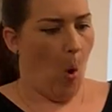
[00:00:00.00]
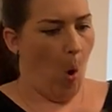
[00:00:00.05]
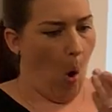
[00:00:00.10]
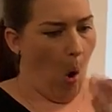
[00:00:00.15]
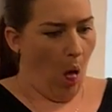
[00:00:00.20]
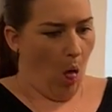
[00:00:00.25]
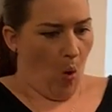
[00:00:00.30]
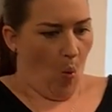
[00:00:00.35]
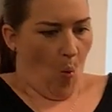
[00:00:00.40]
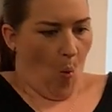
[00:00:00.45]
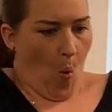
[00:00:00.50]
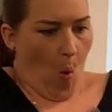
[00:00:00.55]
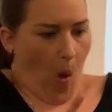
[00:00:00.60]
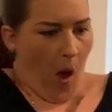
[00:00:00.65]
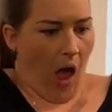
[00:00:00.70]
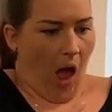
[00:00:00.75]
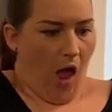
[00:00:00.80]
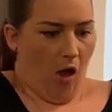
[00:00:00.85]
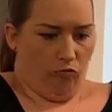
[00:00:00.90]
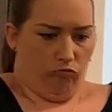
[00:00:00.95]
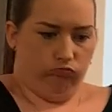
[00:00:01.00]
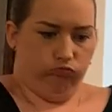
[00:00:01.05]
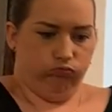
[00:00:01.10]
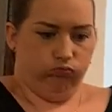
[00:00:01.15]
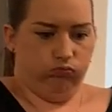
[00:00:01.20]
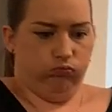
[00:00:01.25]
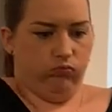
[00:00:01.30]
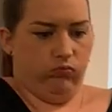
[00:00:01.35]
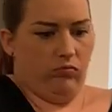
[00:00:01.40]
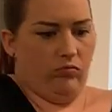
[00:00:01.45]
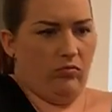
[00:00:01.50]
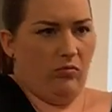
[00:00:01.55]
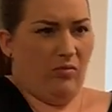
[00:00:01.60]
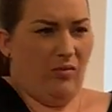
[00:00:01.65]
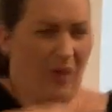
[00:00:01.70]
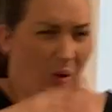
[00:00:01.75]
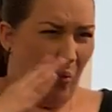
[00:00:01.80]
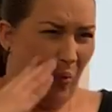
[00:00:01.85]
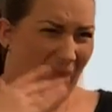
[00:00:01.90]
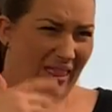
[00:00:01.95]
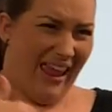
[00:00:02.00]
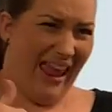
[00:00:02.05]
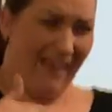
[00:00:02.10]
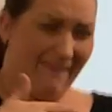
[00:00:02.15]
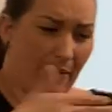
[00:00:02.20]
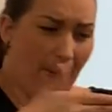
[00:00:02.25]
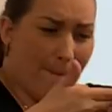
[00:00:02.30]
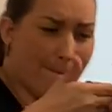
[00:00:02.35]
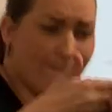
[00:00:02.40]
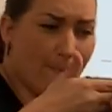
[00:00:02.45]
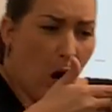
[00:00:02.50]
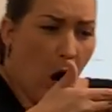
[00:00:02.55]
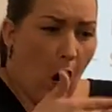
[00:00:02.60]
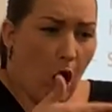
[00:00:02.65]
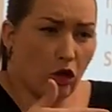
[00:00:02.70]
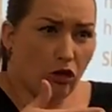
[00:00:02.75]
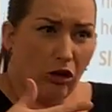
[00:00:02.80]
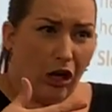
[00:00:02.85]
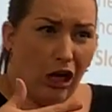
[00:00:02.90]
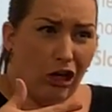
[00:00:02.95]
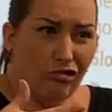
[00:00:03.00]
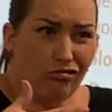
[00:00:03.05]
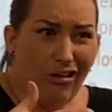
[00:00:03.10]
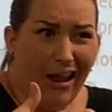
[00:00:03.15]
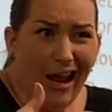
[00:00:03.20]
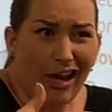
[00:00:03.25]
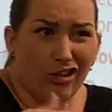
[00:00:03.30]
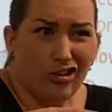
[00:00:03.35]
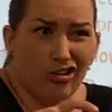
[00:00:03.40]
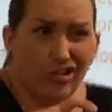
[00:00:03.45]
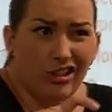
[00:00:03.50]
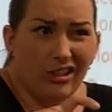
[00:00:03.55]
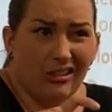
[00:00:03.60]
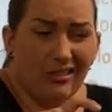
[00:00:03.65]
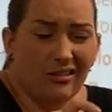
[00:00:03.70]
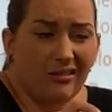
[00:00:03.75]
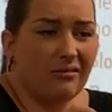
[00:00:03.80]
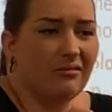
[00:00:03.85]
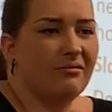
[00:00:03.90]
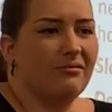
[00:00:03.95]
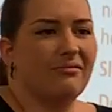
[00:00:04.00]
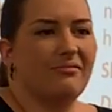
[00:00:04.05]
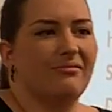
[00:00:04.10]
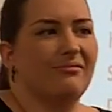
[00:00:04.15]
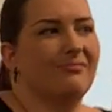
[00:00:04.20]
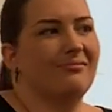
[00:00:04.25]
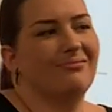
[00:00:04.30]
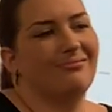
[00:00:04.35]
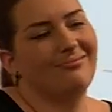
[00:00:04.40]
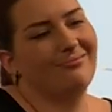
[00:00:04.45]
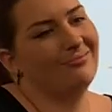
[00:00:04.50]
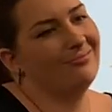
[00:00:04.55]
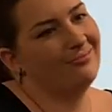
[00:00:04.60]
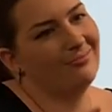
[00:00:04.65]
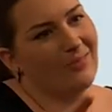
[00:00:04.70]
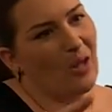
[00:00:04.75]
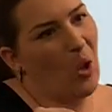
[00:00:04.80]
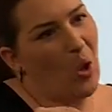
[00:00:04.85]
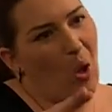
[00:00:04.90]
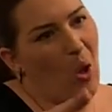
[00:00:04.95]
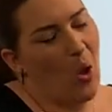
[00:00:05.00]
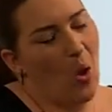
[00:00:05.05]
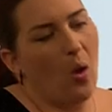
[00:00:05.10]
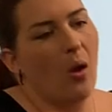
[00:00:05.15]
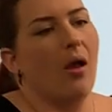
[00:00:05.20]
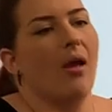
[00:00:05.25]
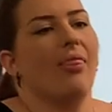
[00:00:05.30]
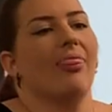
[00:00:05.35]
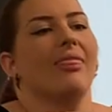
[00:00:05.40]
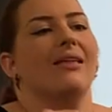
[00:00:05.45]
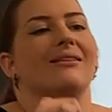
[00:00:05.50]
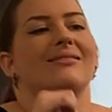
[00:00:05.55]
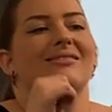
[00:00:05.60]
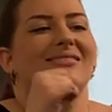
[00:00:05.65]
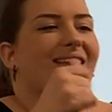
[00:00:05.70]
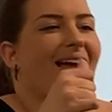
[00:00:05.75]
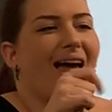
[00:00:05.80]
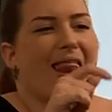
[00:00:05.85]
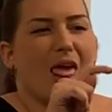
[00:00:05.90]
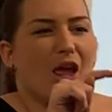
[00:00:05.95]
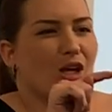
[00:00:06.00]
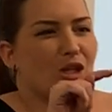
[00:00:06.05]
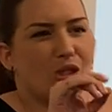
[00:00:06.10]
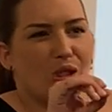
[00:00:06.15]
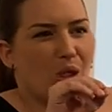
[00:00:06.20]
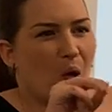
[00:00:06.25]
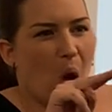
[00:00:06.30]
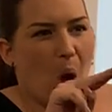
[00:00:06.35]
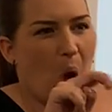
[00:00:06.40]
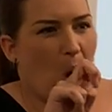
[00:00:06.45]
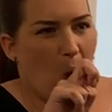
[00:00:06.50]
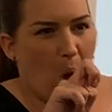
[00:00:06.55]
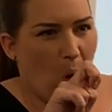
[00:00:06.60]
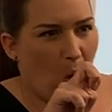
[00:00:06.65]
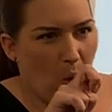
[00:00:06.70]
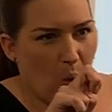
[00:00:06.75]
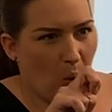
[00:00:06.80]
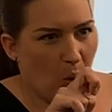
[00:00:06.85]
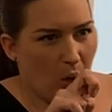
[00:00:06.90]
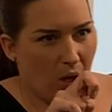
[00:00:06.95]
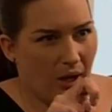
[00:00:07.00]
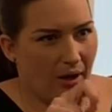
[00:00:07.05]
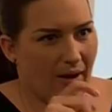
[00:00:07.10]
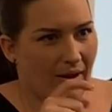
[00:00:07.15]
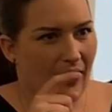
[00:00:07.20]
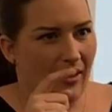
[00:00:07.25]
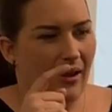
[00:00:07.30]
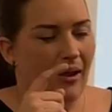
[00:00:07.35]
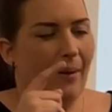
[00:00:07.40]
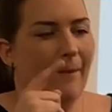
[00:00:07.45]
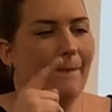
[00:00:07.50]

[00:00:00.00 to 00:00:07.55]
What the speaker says: unless stimulated, these muscles will not contract. So there's no tone. Does that make sense? They don't have a tone.